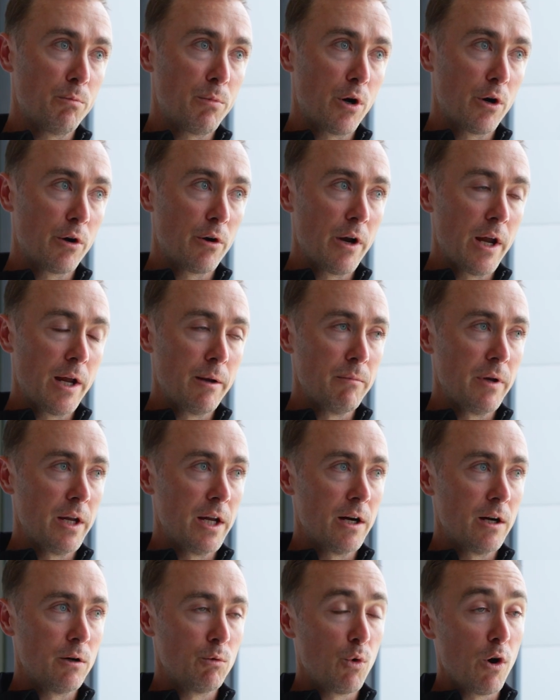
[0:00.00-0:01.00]
program.
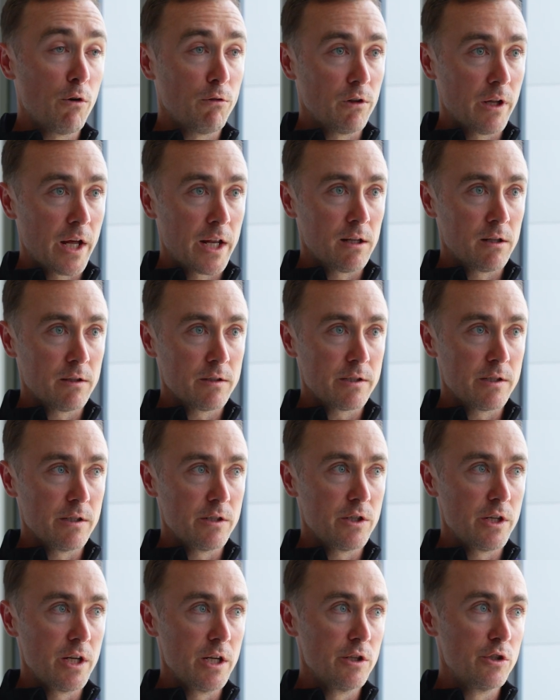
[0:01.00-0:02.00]
Our waffle analyst
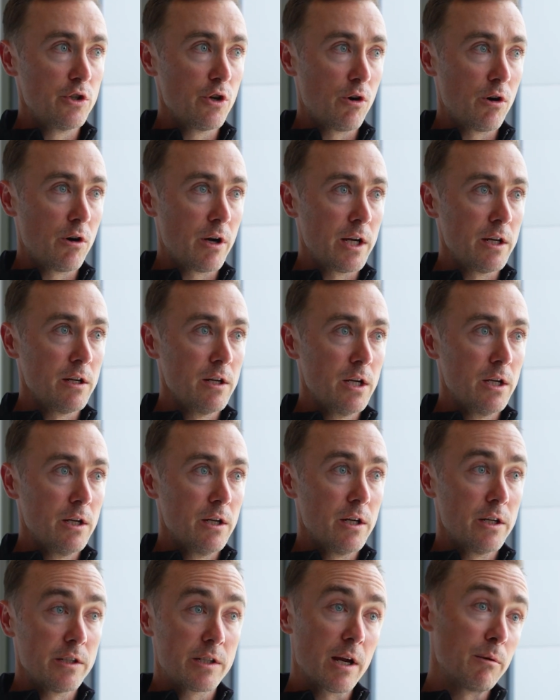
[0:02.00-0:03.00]
this year, Jai,
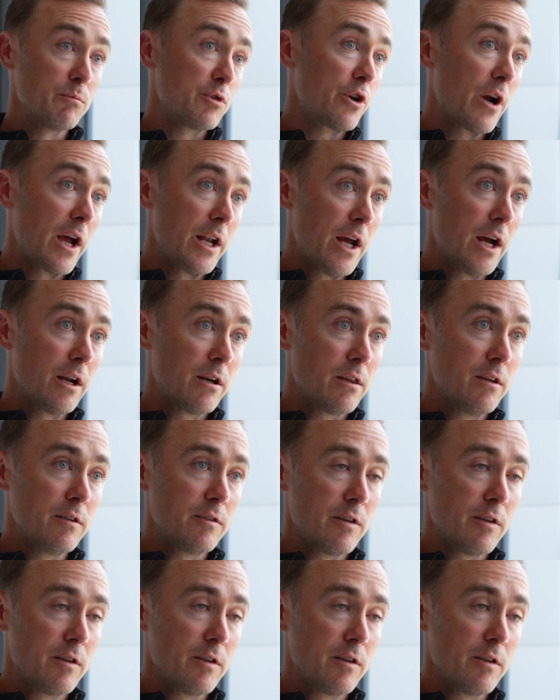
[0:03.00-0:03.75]
has come straight out of the